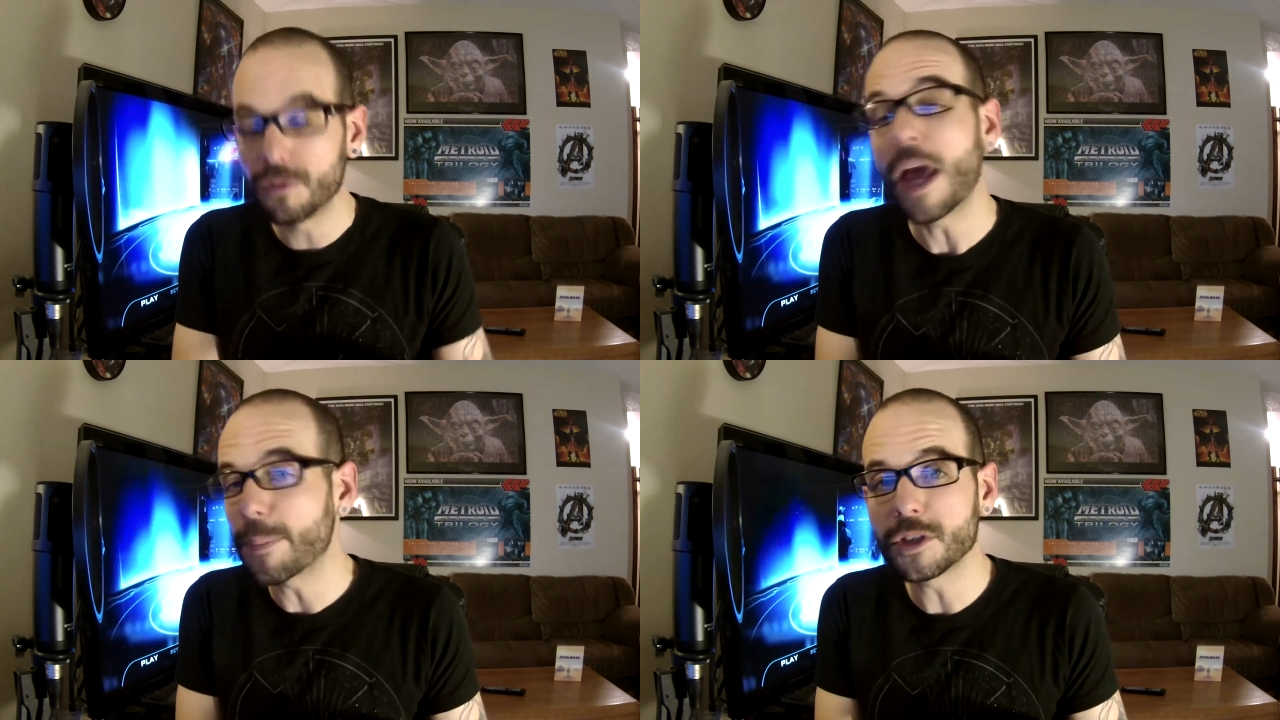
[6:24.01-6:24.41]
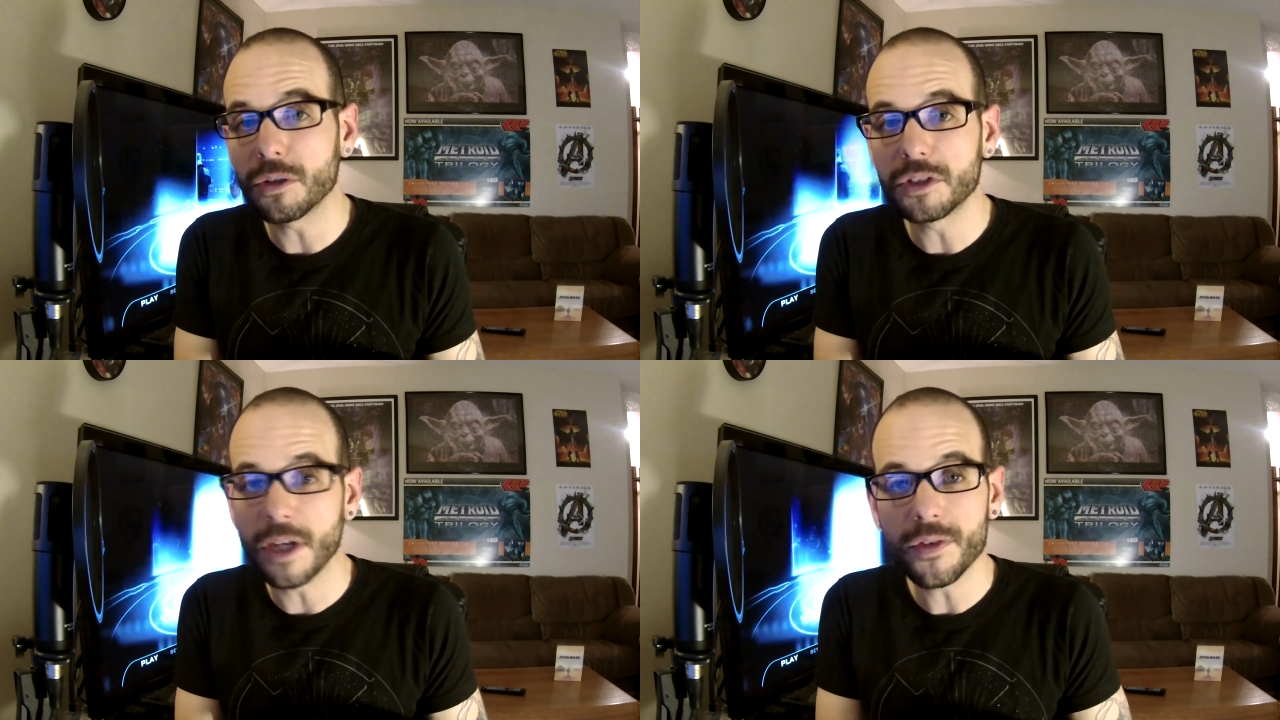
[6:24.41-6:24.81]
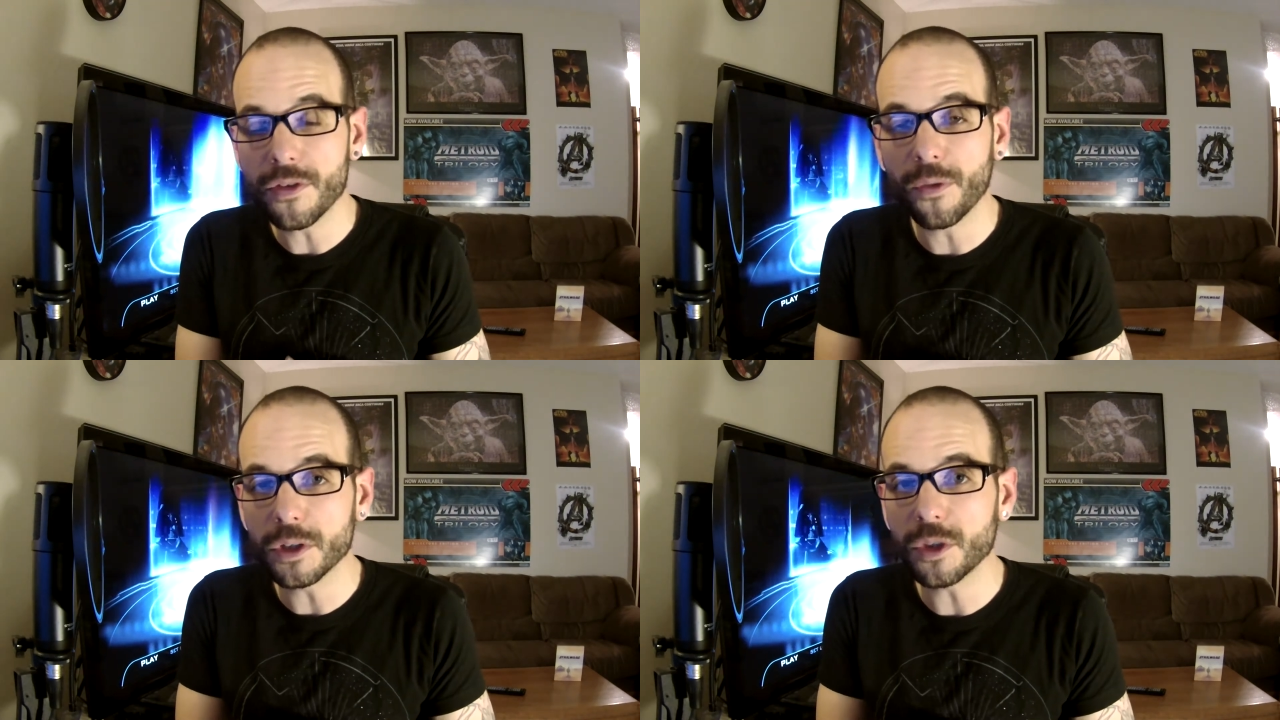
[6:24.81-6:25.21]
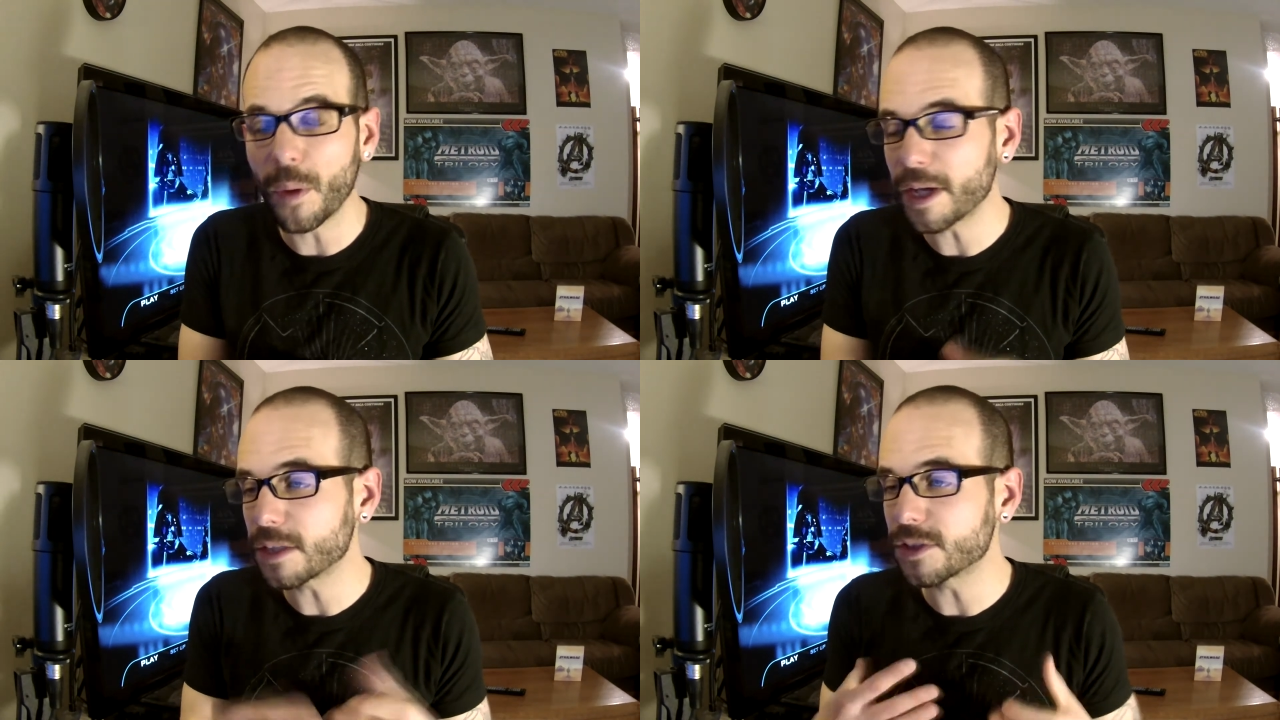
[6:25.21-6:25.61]
Episode 7, The Force
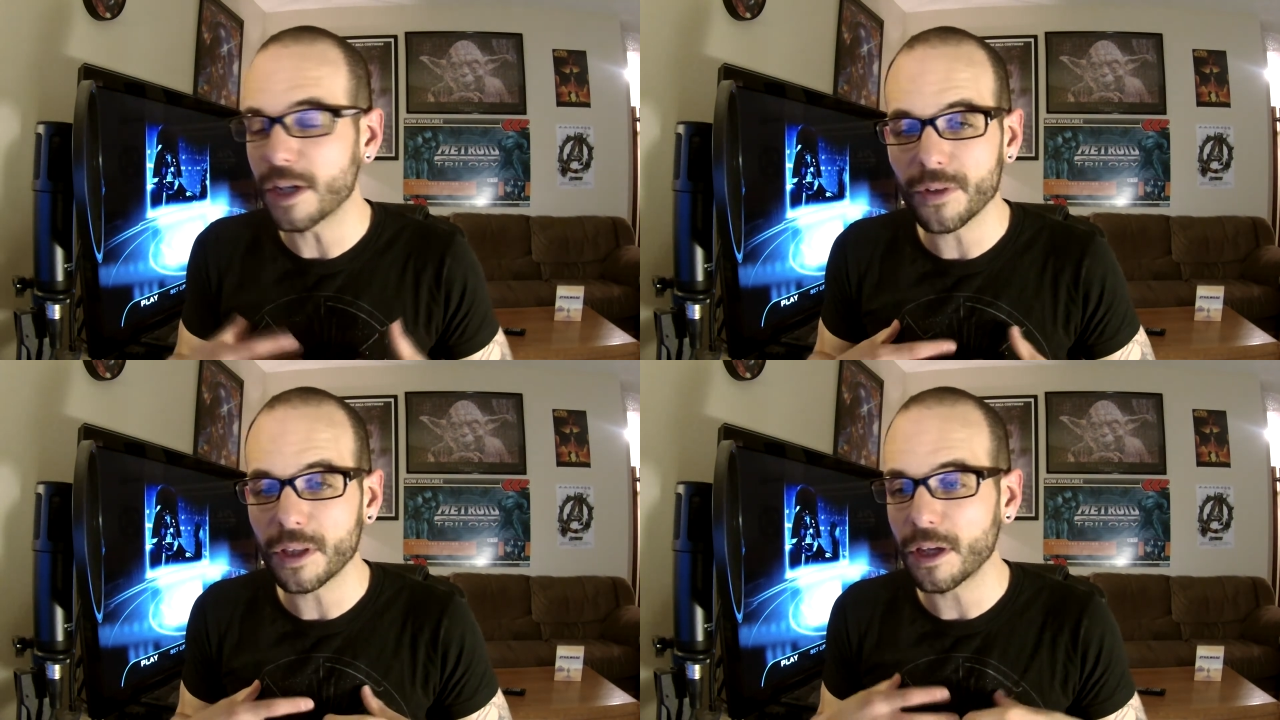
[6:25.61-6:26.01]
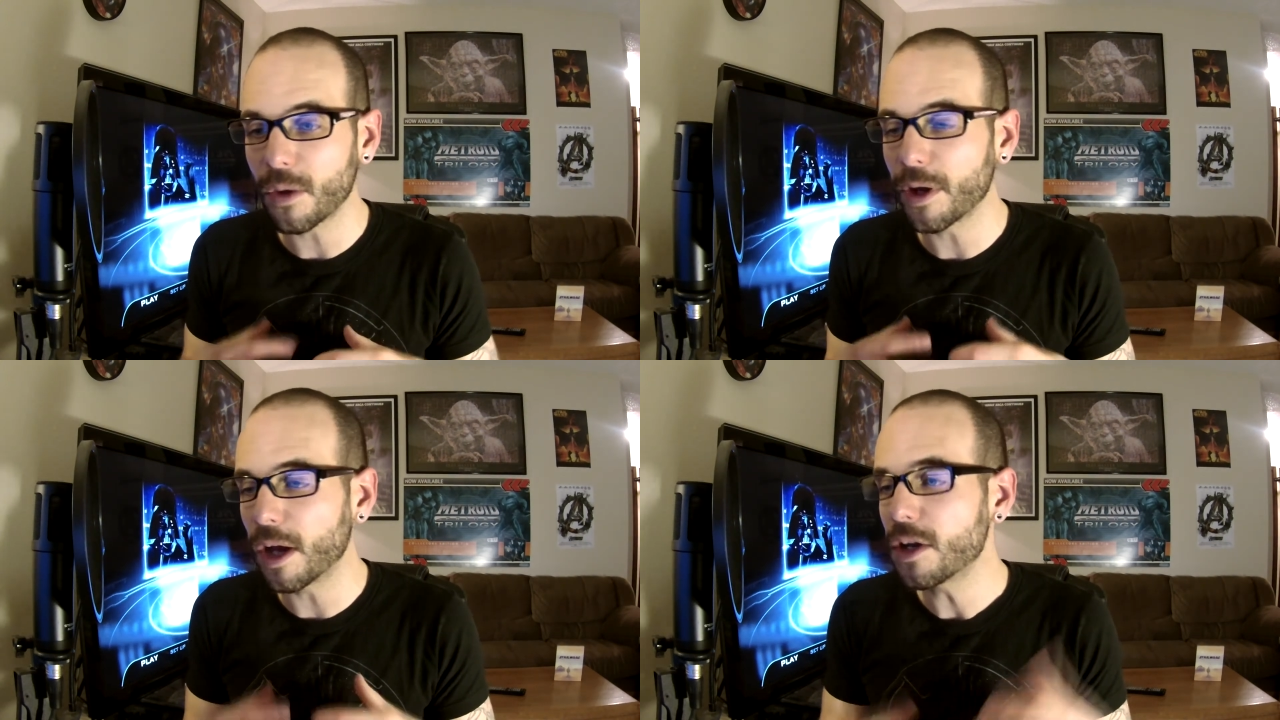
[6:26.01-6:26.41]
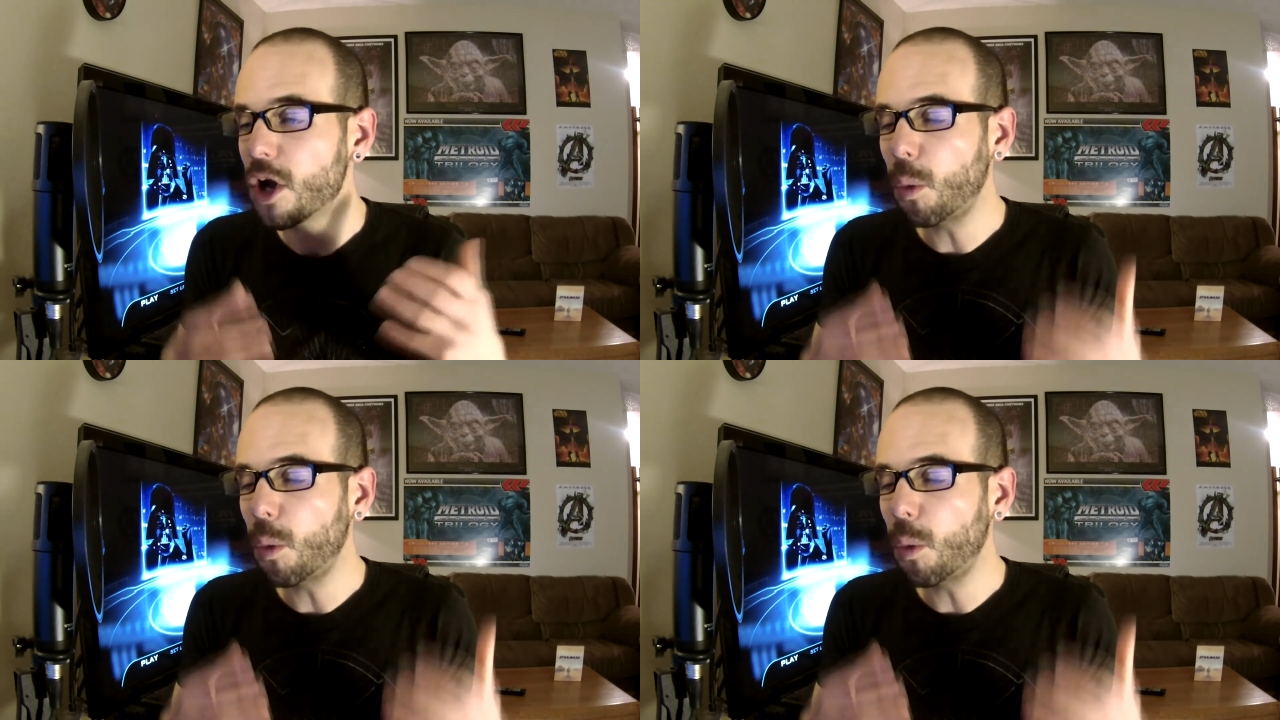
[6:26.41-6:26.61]
Awakens, and everything going on,